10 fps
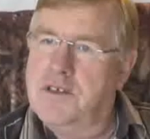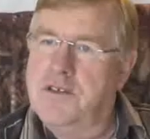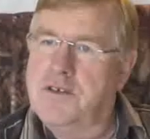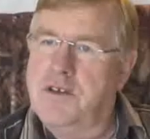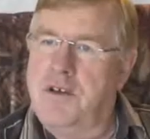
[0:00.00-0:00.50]

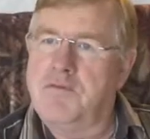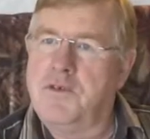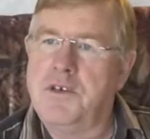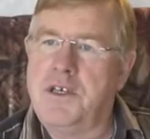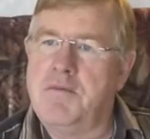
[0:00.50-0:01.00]
I'm
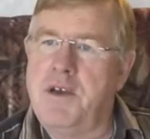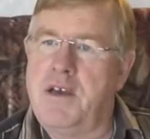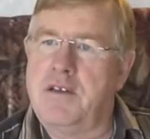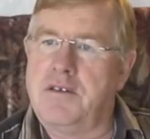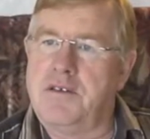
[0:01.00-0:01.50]
talking
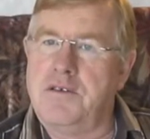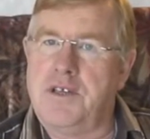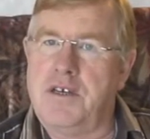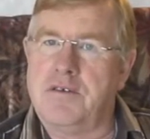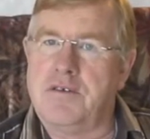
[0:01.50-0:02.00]
about
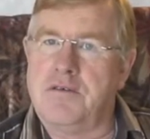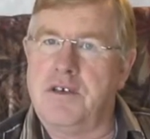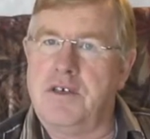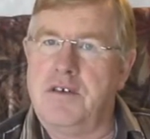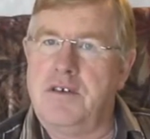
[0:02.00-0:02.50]
2003,